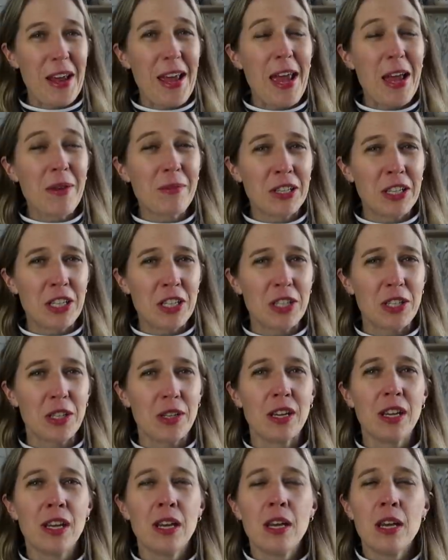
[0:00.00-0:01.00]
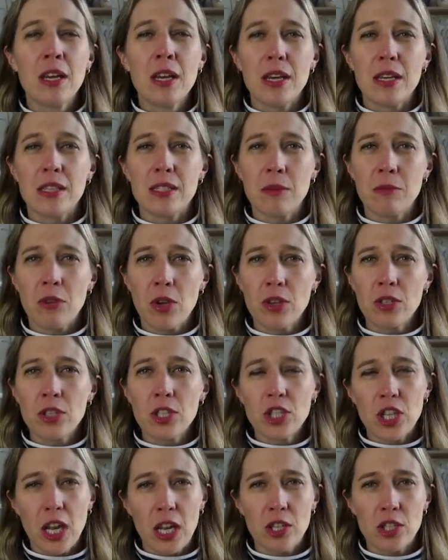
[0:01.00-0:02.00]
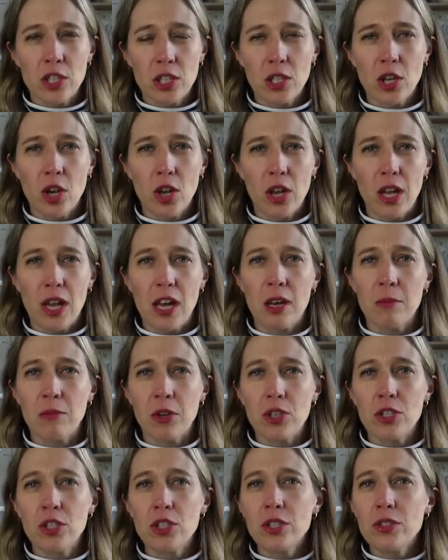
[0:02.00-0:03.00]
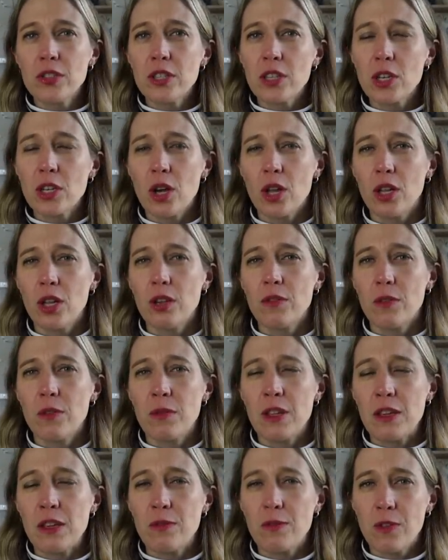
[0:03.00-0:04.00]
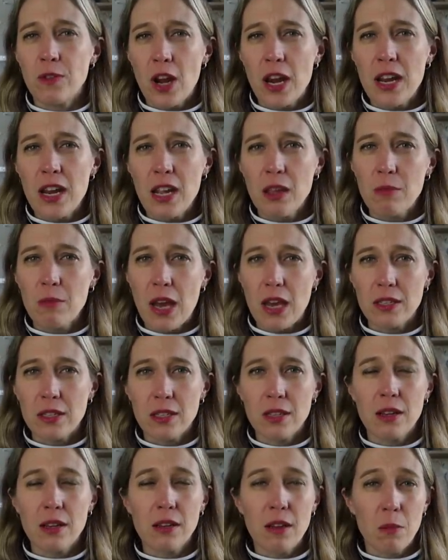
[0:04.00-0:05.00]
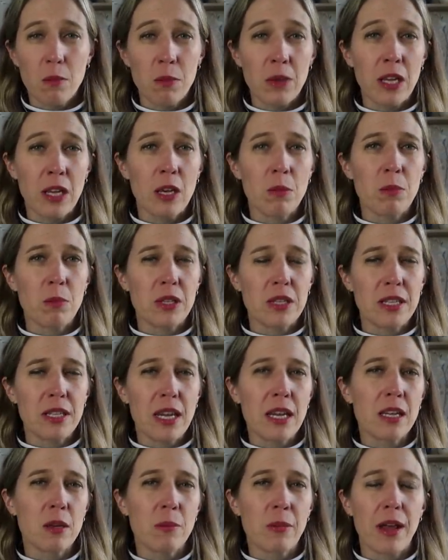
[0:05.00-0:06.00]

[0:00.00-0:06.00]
I am going to do is I'm going to change the collar, and I'm going to use the collar from the Friday Pattern Company Patina